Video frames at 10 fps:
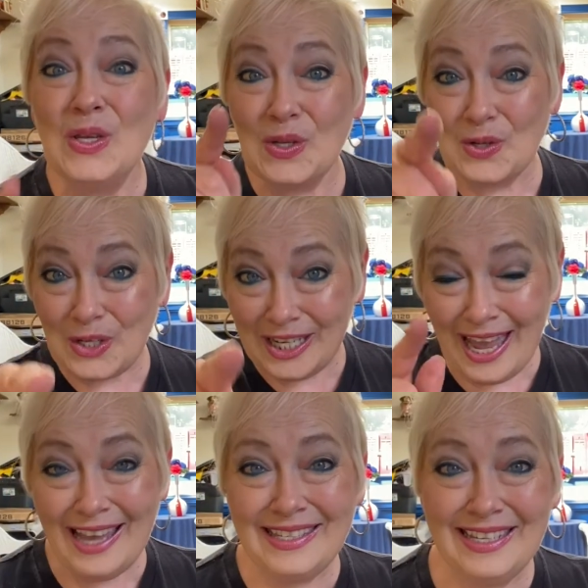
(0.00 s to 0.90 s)
So she
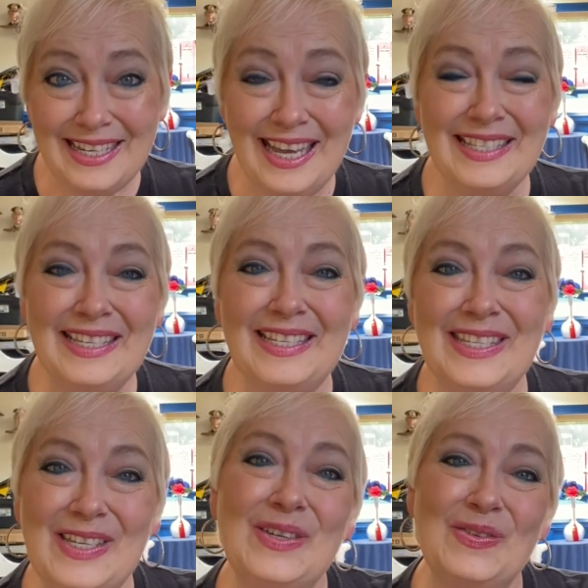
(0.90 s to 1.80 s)
has the chance to
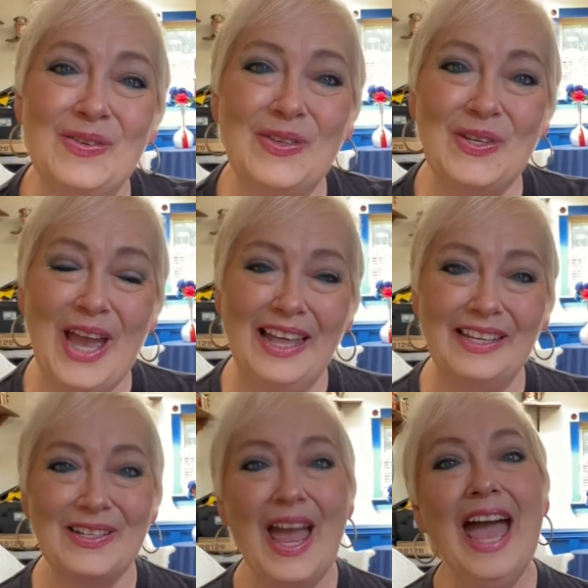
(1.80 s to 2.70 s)
see you do the
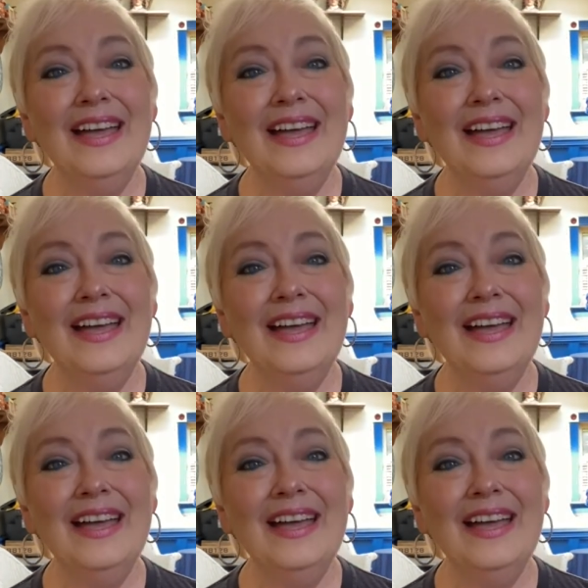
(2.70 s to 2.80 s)
challenge.